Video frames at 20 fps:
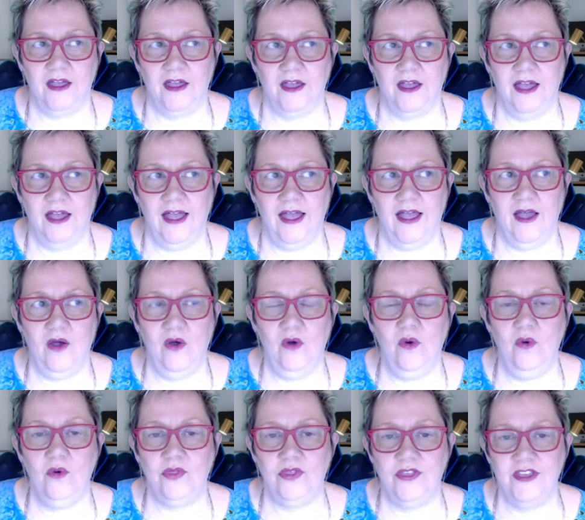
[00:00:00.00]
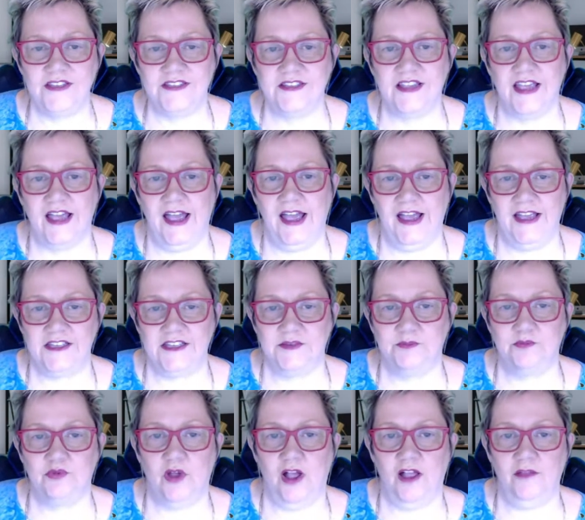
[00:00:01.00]
how this has
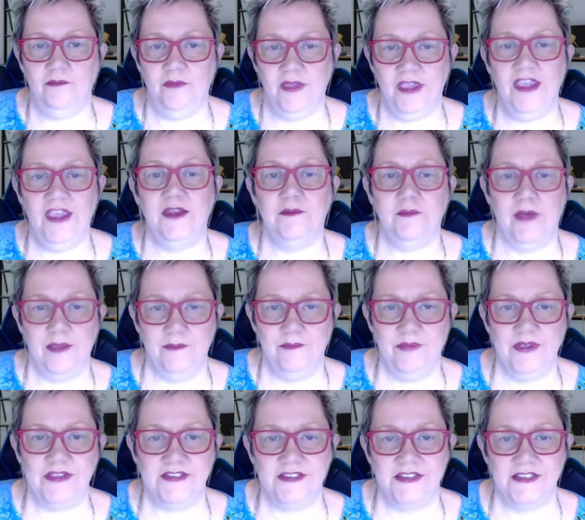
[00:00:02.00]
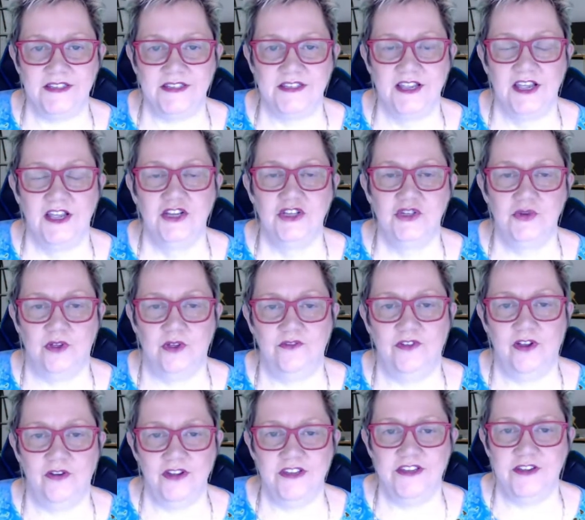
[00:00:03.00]
brought me in my business to a
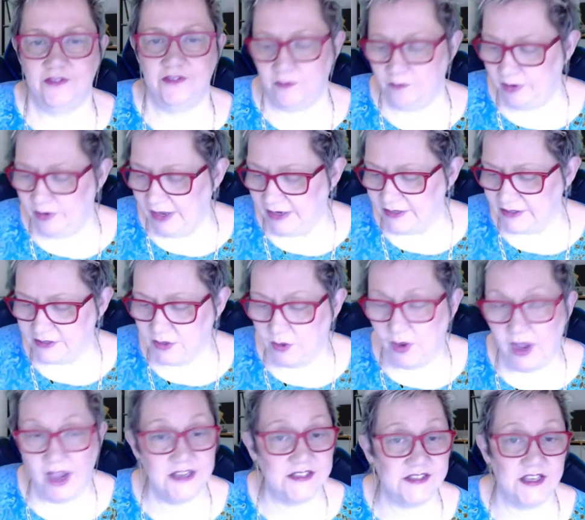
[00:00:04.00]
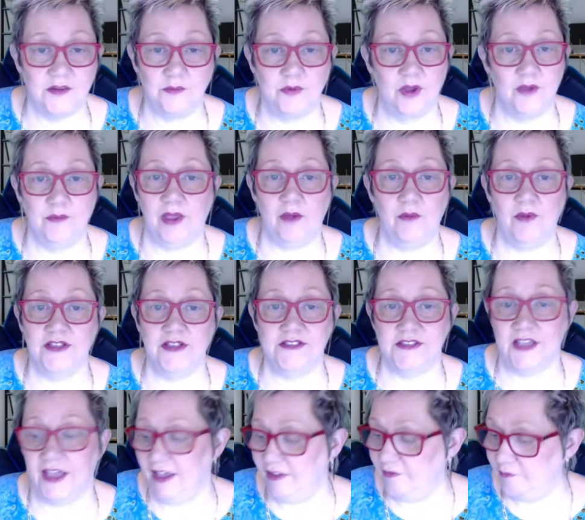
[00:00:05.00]
very different place. So I celebrate my wins.
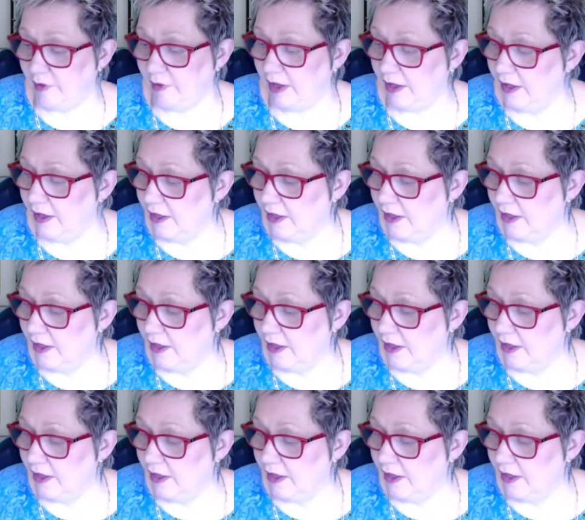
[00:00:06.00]
I have my